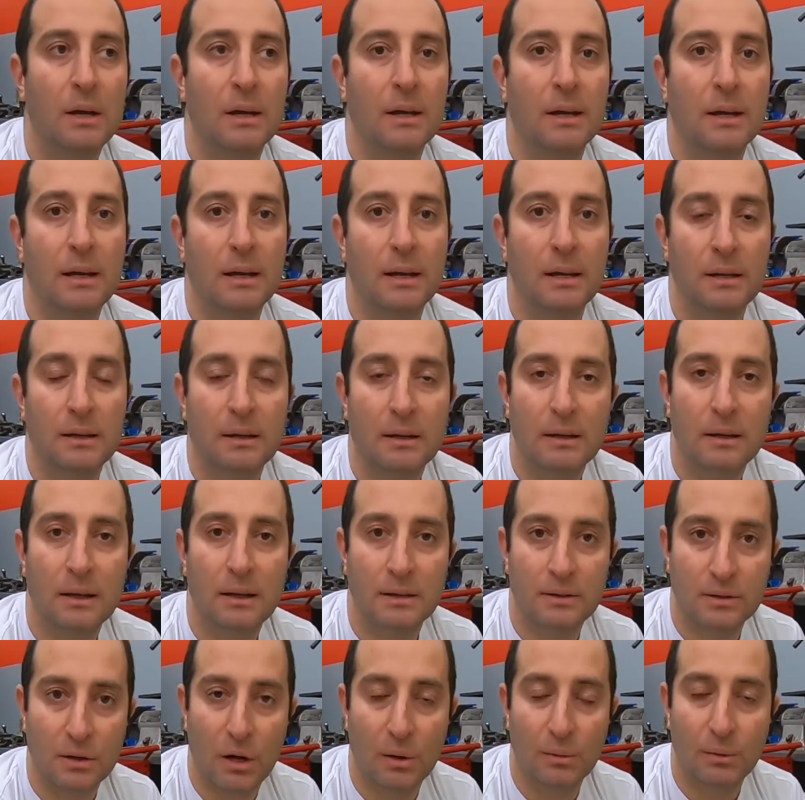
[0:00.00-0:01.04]
It
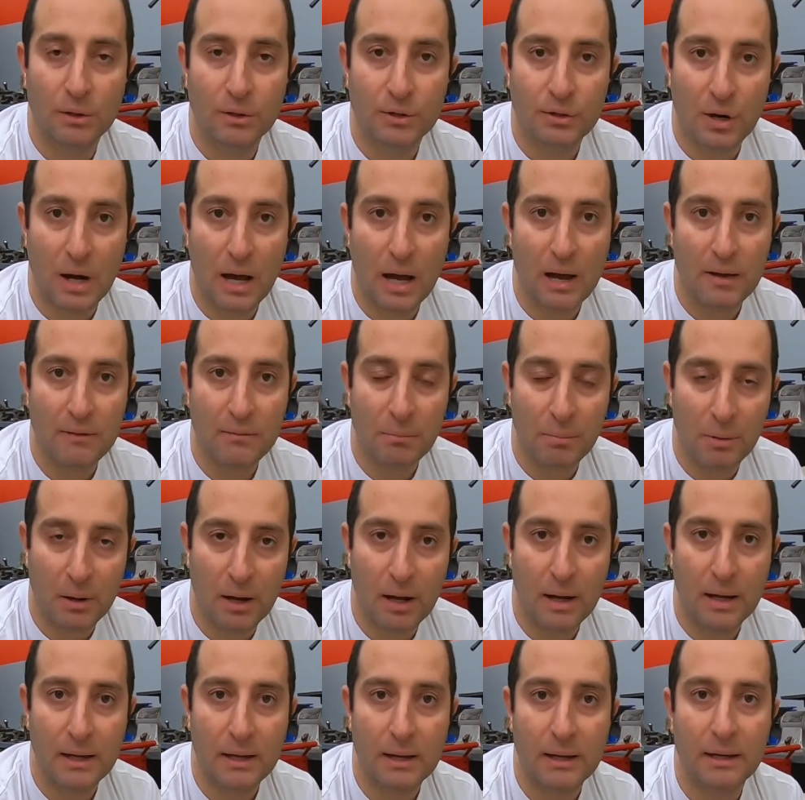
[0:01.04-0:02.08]
is all-wheel drive,
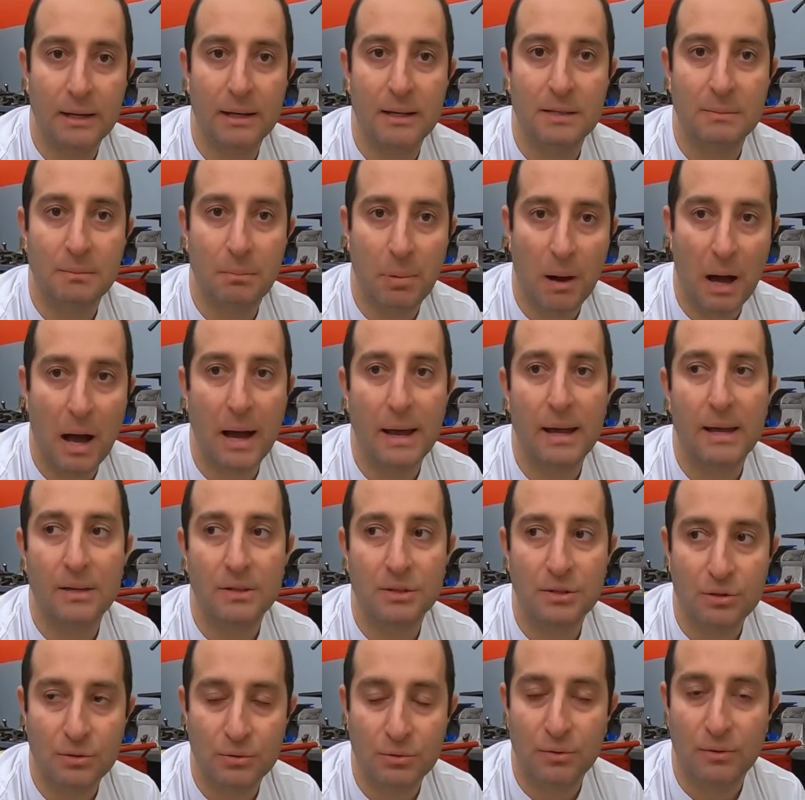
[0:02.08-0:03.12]
but it is
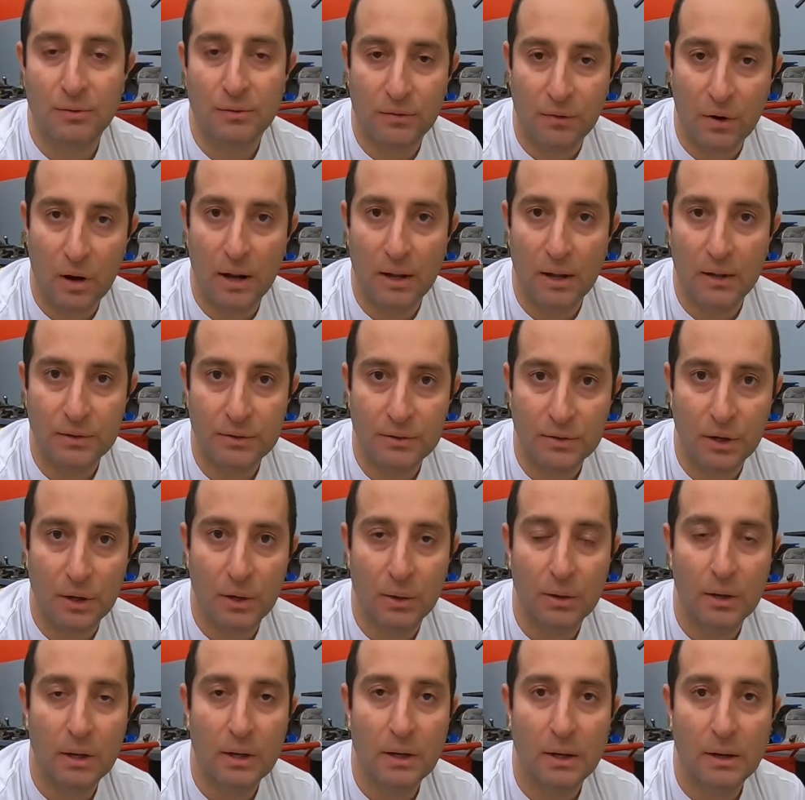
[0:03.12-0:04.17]
biased to the front. So
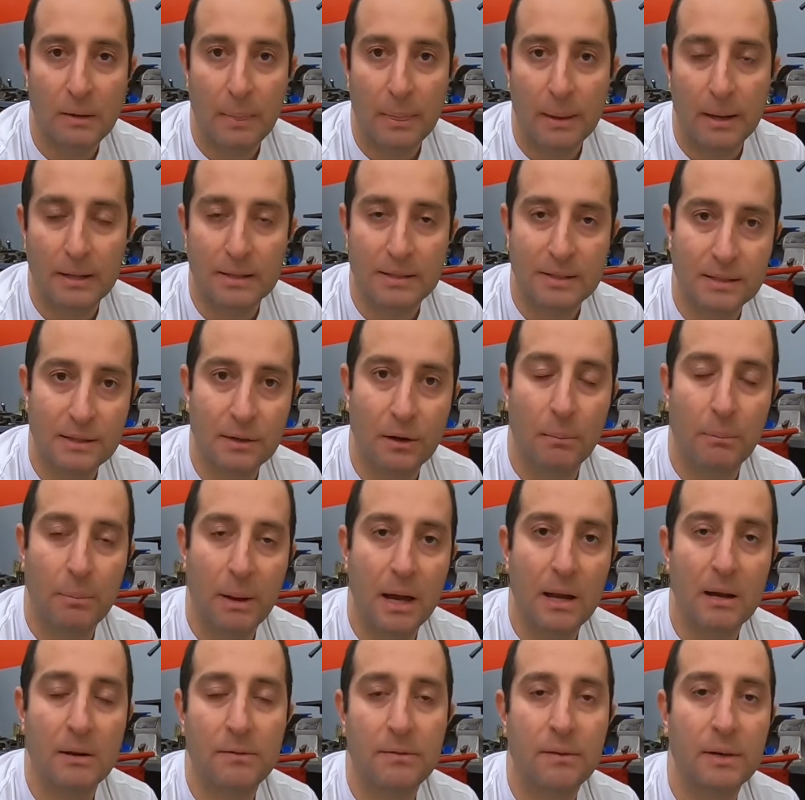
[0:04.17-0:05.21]
it still
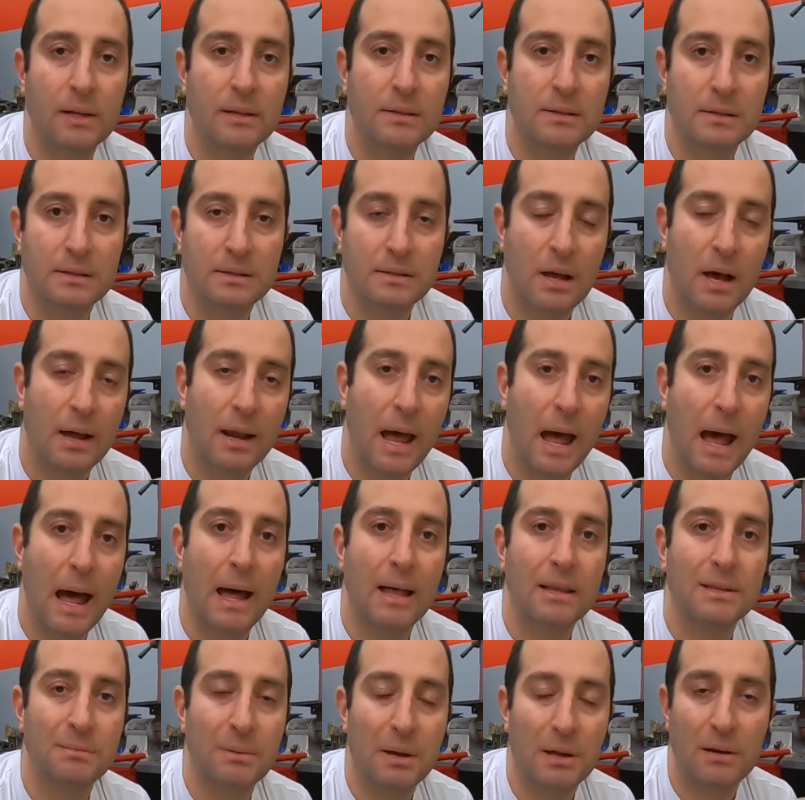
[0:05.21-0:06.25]
benefits. It's not
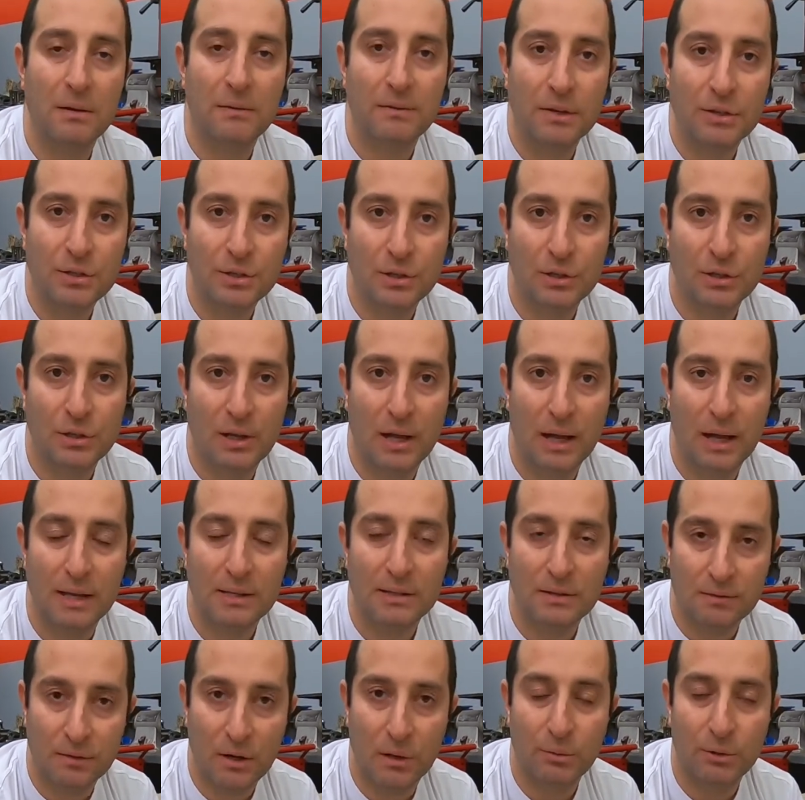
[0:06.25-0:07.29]
as beneficial as a
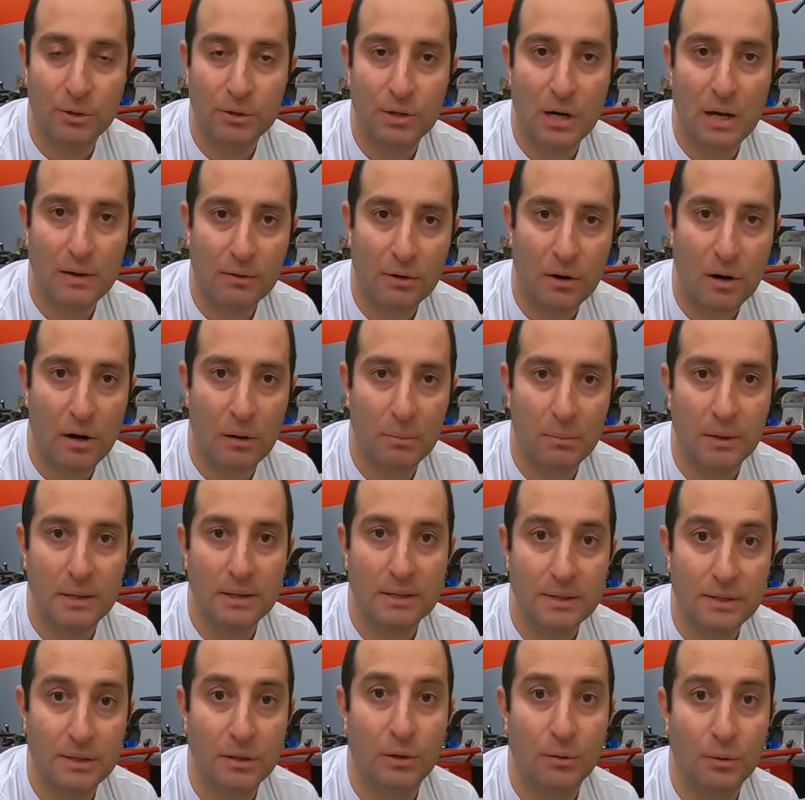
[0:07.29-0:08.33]
front-wheel drive car, but
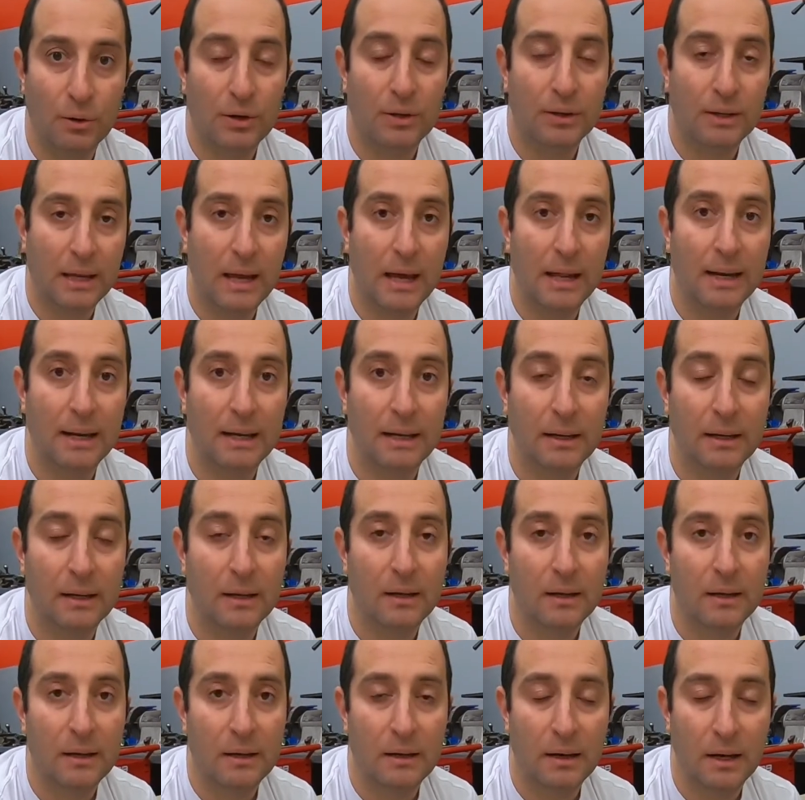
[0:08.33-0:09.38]
still worth getting
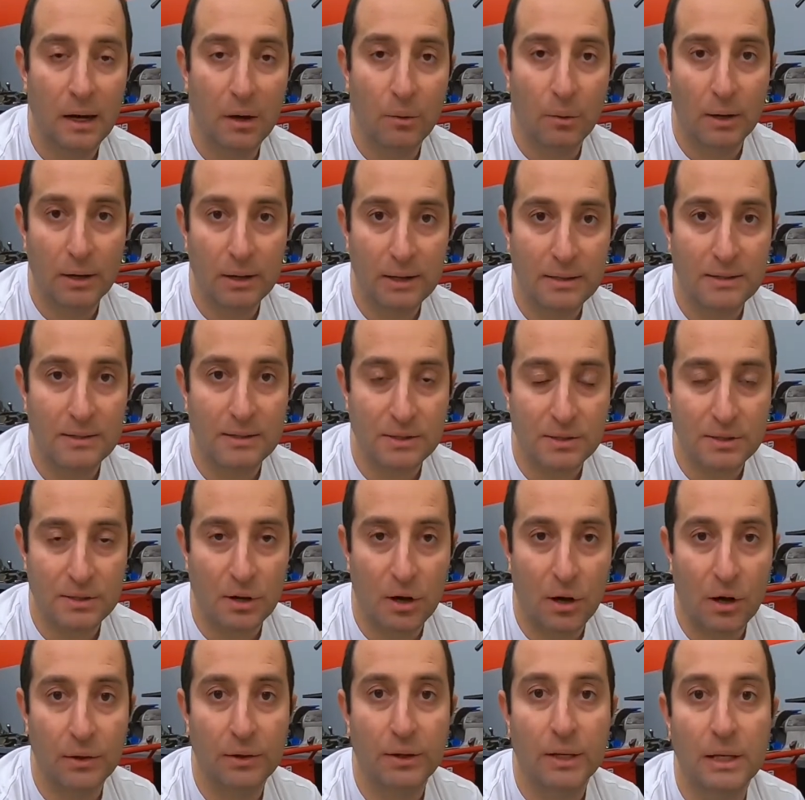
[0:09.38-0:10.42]
one of these
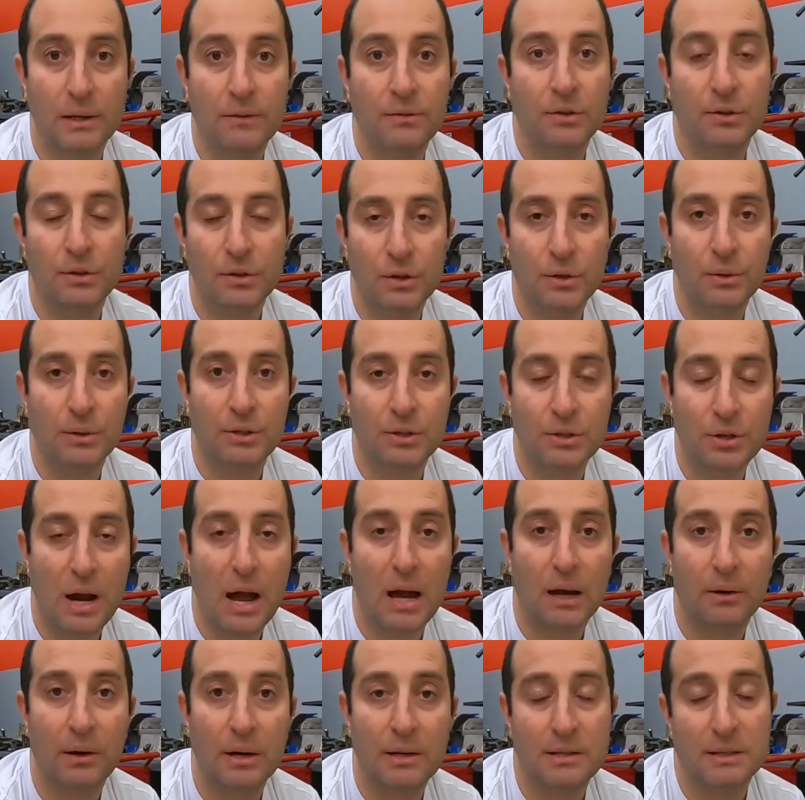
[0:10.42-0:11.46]
installed if you're doing
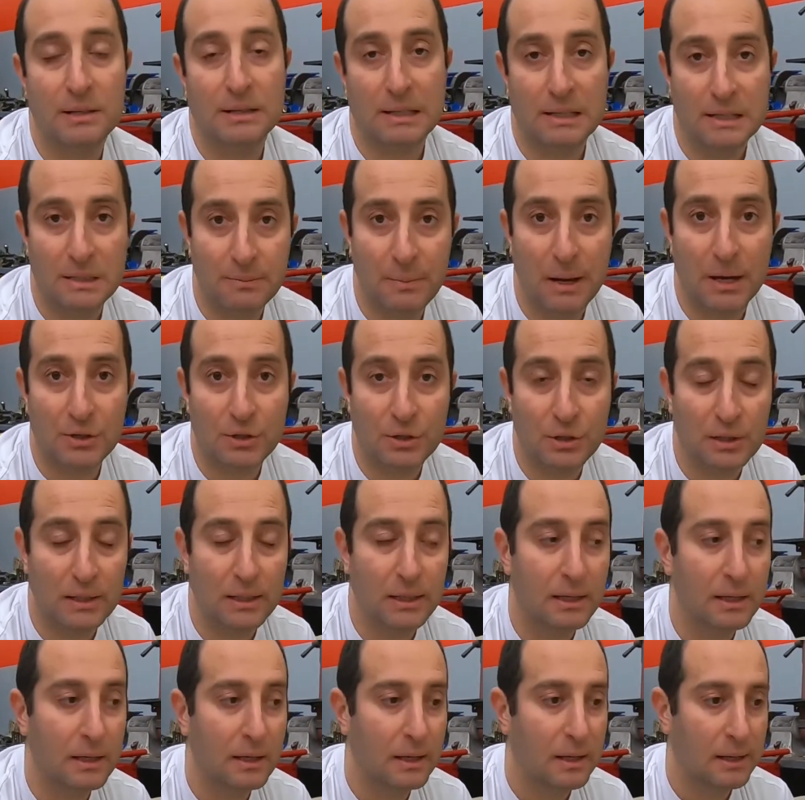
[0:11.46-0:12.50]
track racing especially,
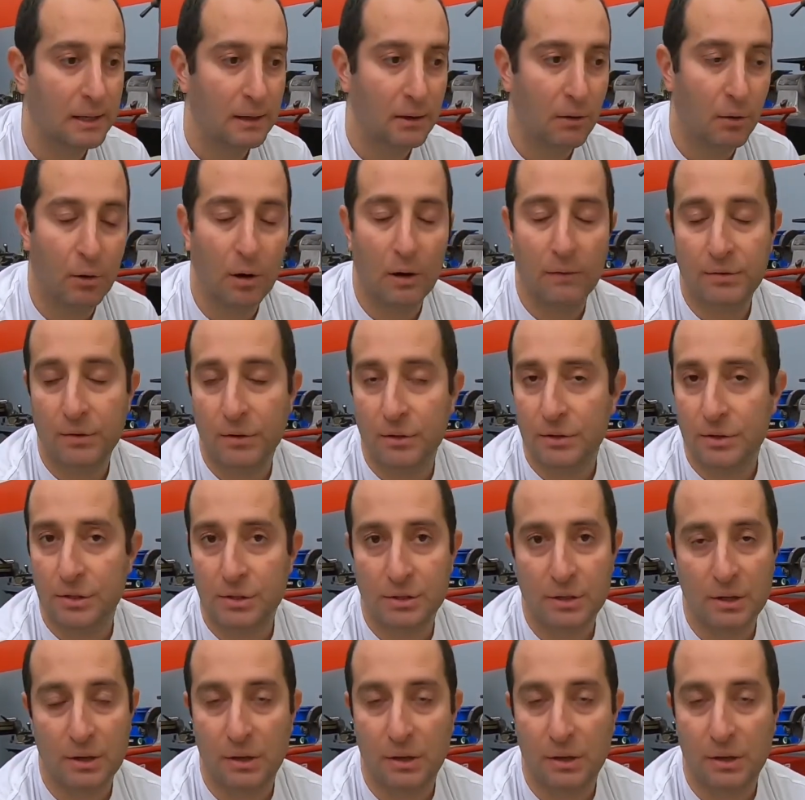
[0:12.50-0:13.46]
or if you're just an